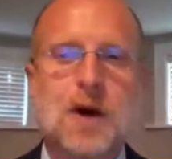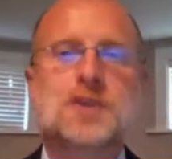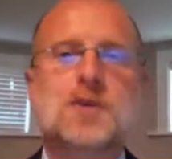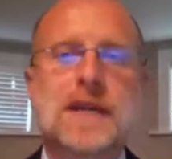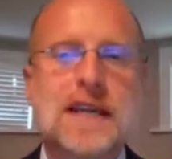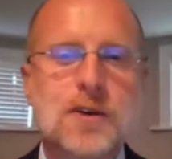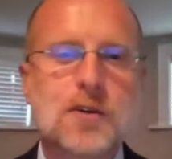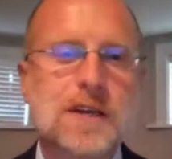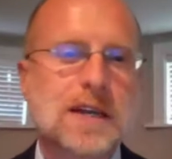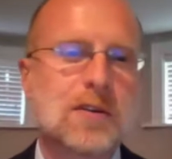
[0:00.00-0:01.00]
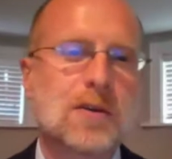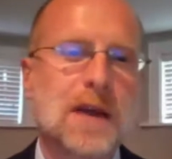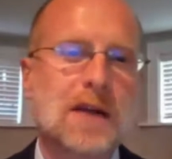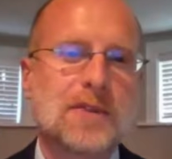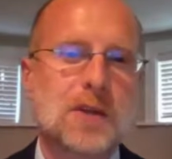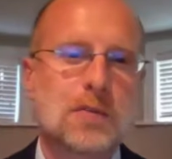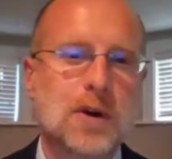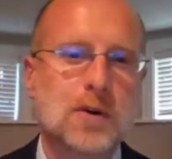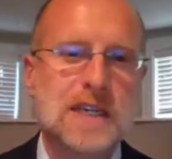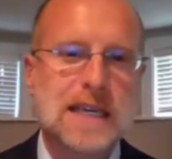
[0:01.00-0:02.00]
I'm also eager to hear about the
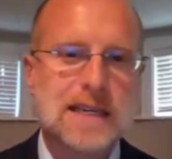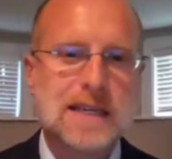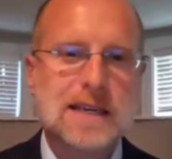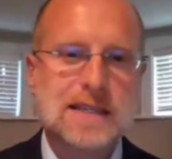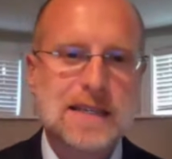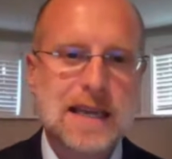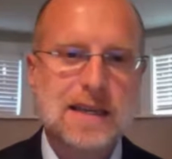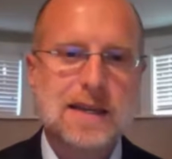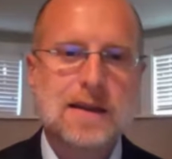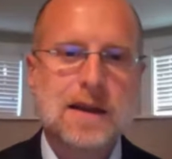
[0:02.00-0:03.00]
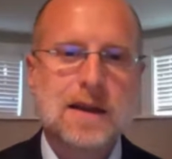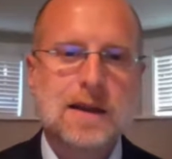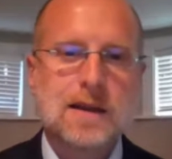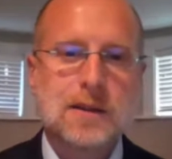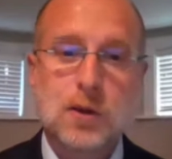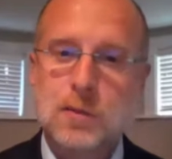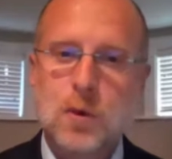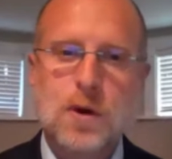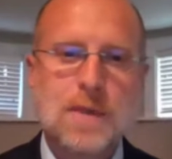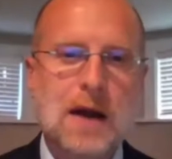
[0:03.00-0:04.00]
approach India is taking, learn
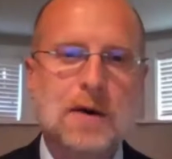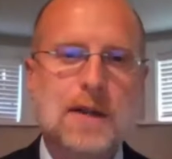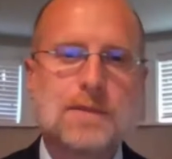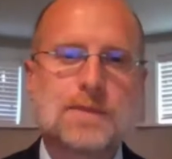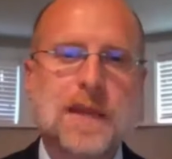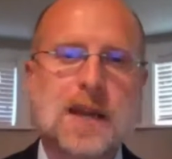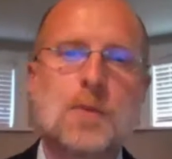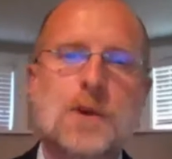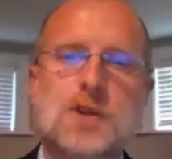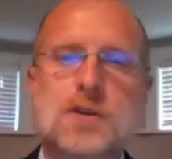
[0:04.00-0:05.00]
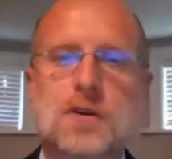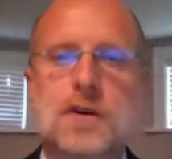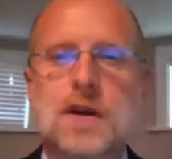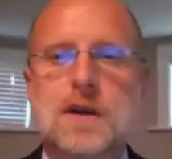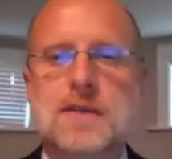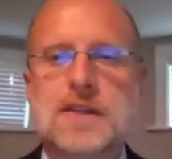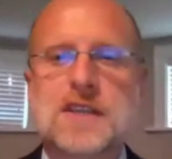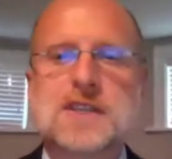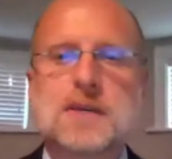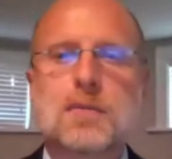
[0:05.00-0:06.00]
more about it, and help ensure
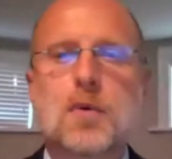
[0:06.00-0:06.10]
that this